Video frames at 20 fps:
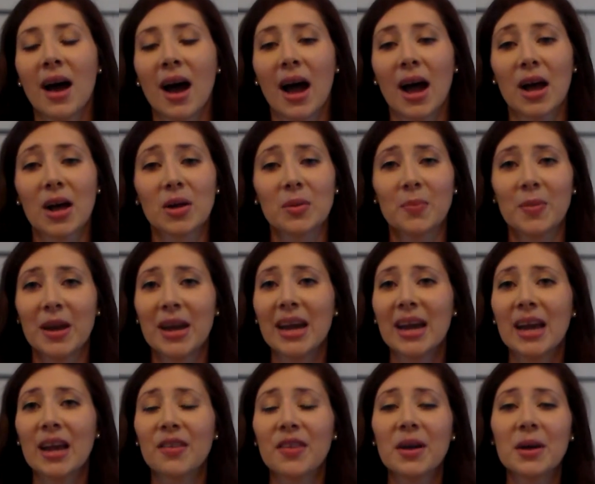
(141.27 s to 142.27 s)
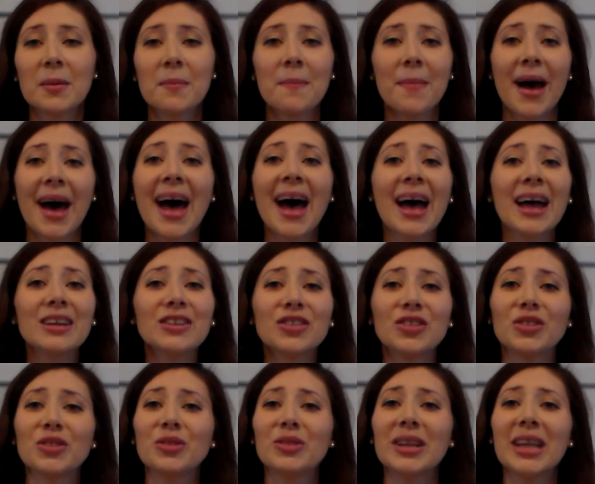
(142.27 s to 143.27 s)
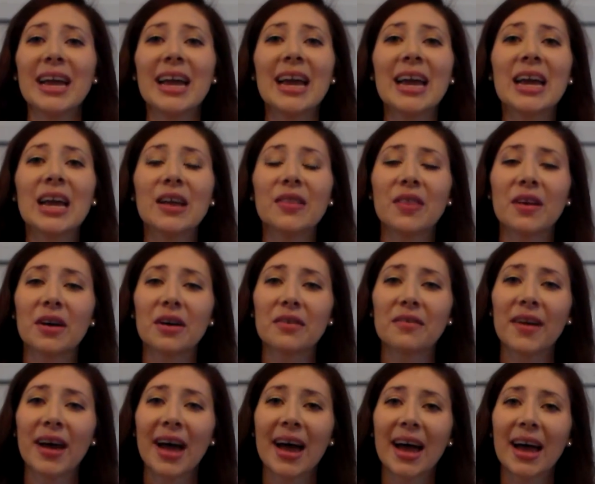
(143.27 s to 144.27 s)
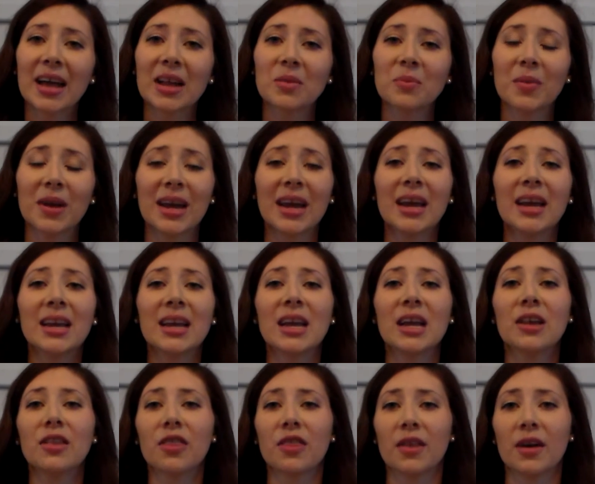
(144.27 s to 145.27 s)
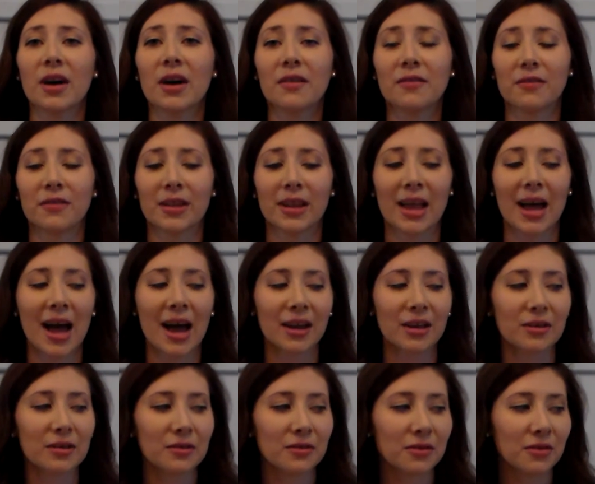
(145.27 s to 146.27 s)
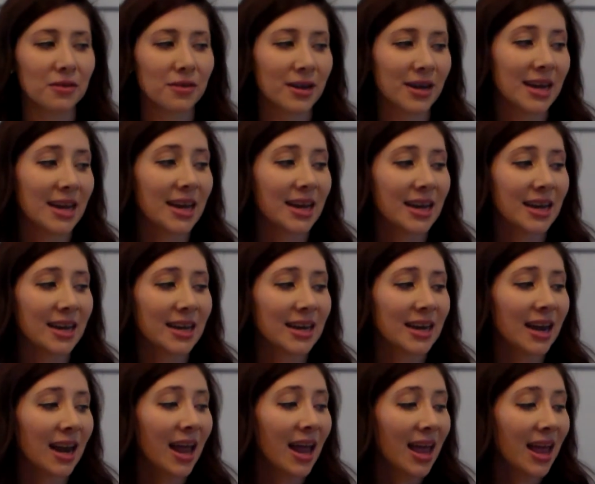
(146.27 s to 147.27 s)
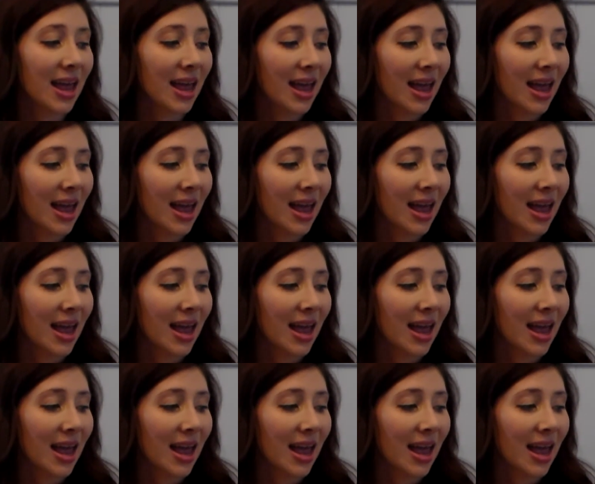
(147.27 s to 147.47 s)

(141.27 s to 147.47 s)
I'll be the man to lead the van beneath the flag of green.